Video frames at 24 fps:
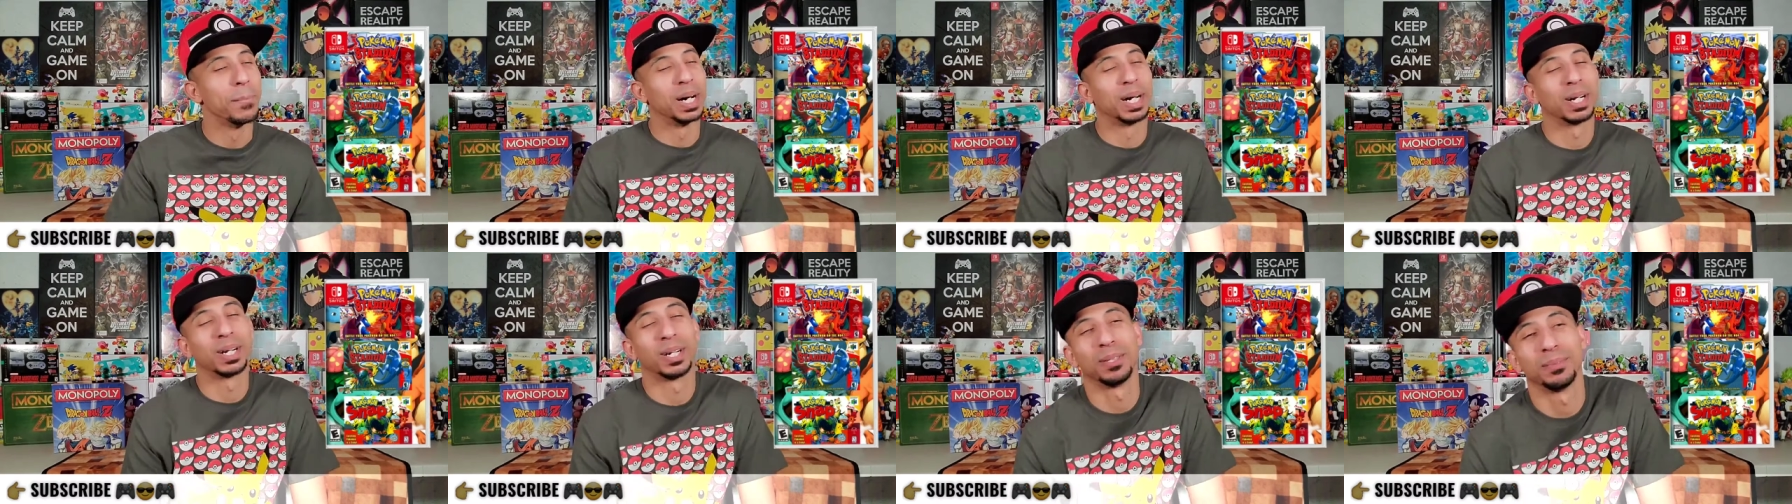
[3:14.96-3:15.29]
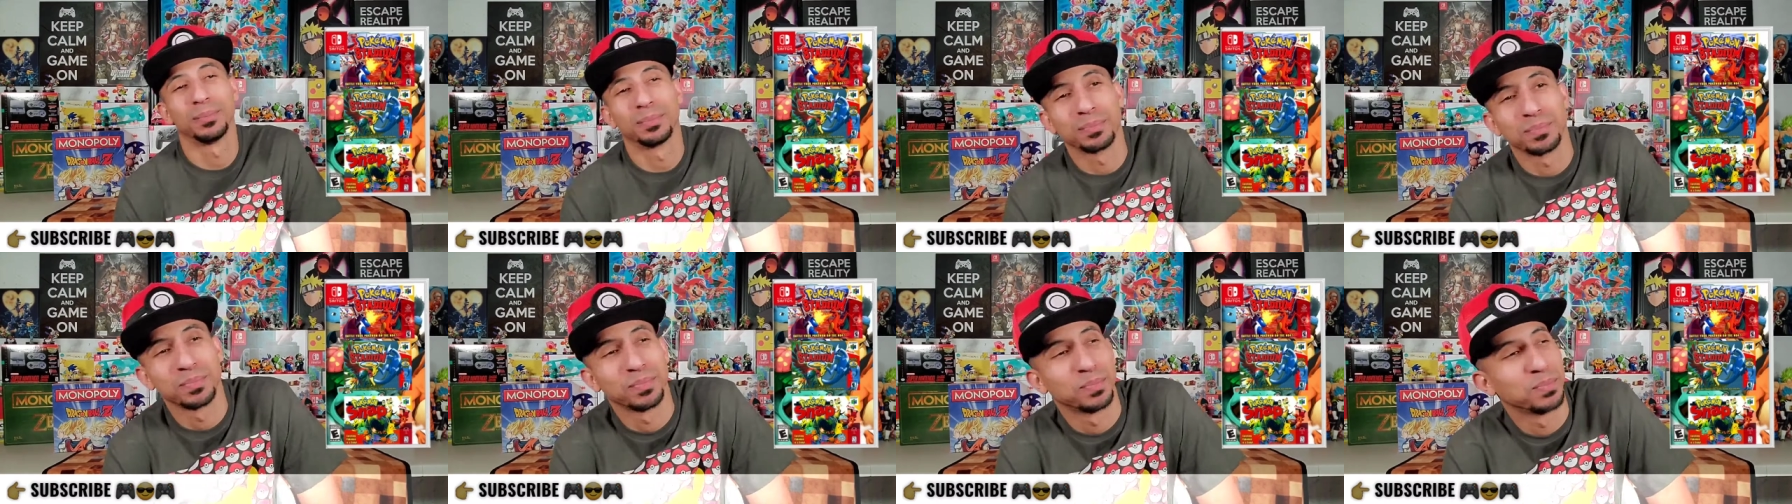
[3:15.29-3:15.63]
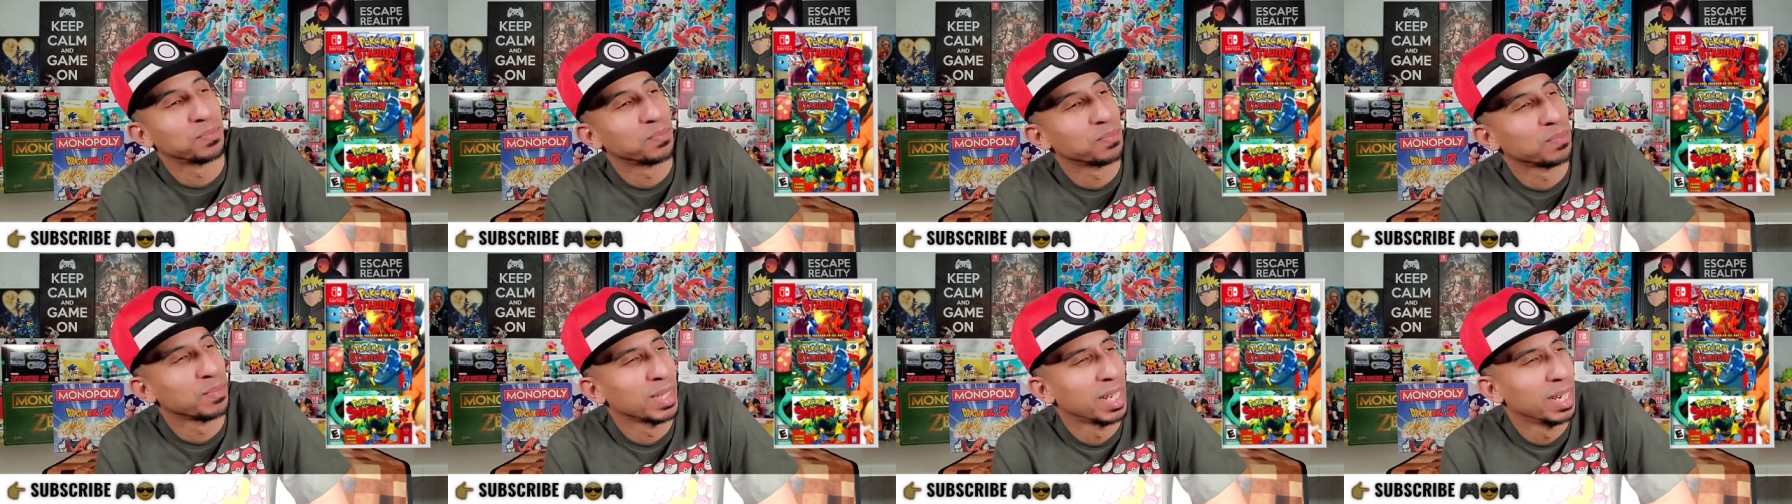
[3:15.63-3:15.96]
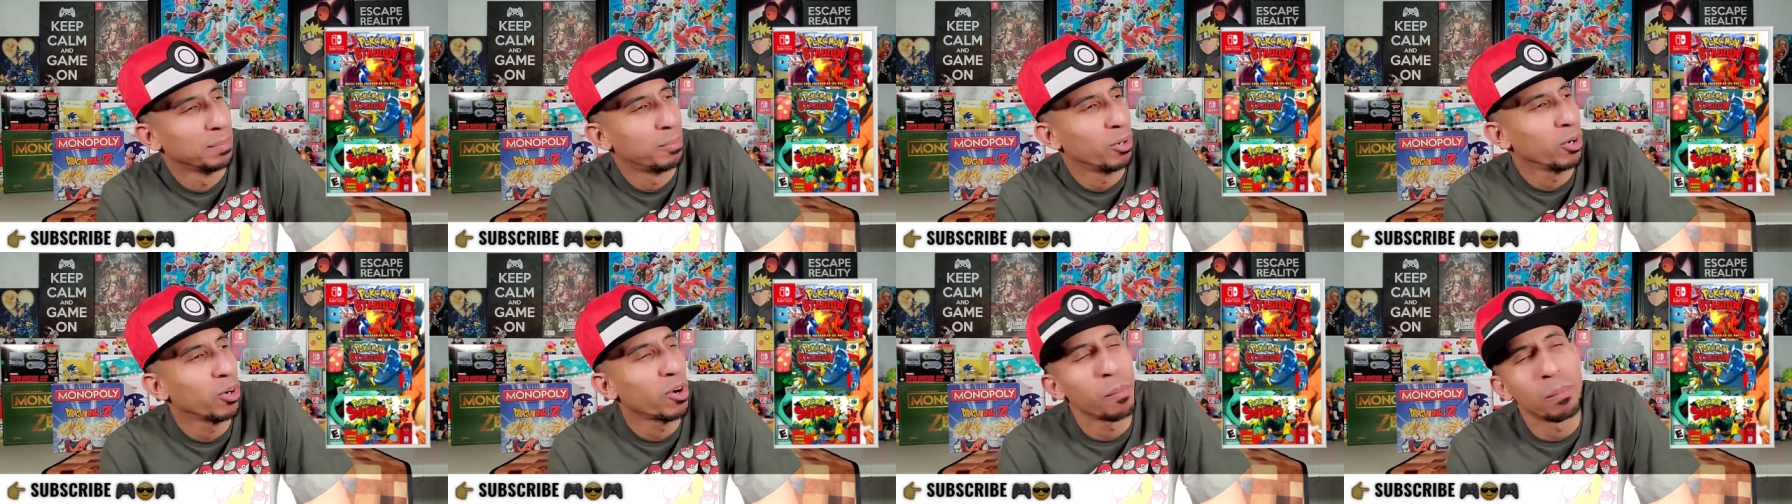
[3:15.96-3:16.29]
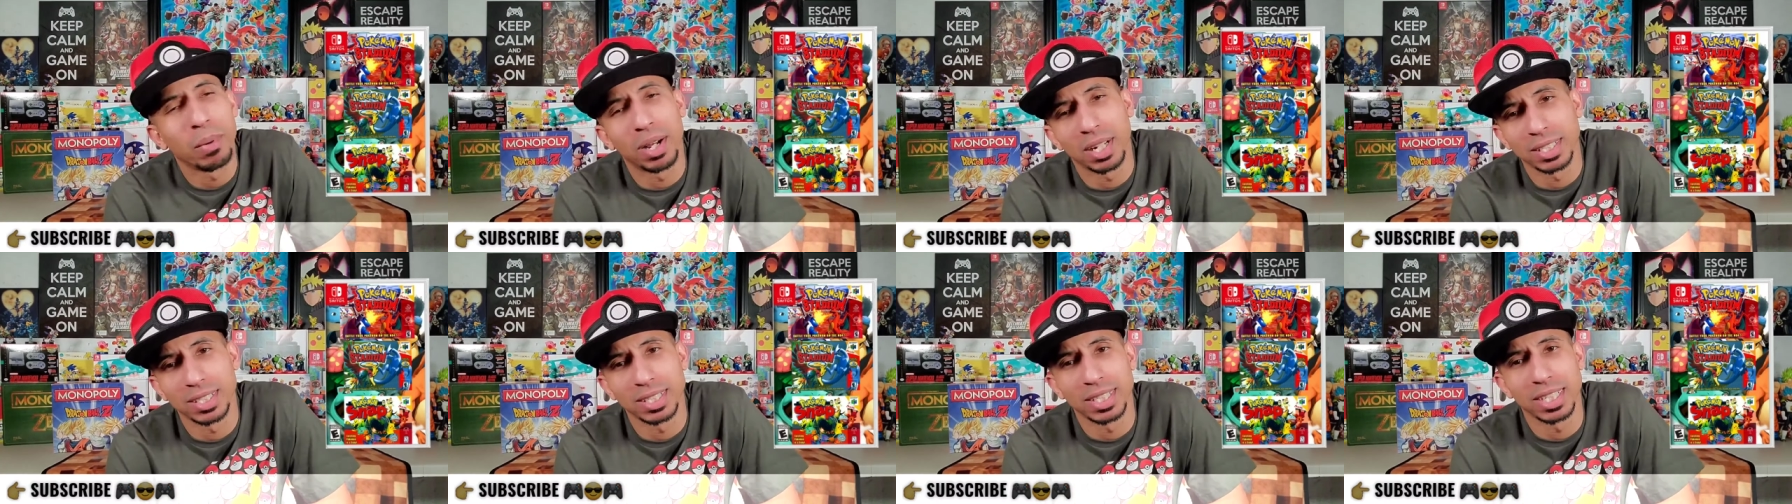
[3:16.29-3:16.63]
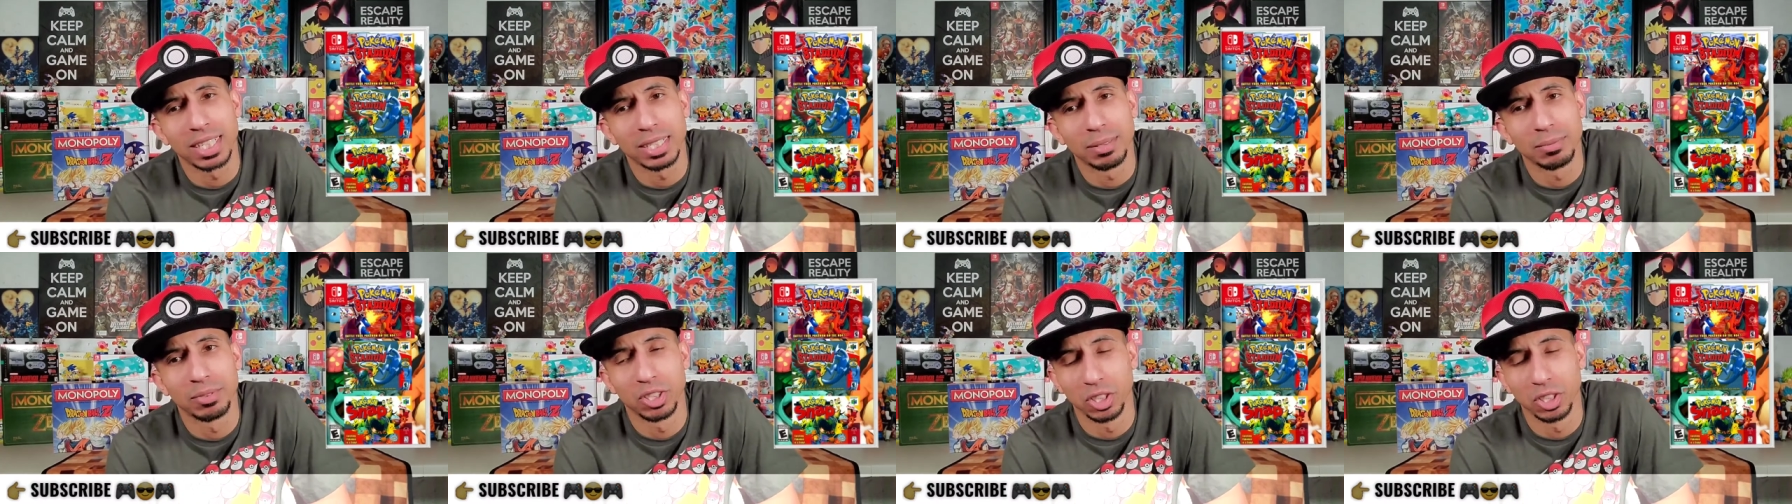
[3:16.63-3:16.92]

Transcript: but um Pokemon Stadium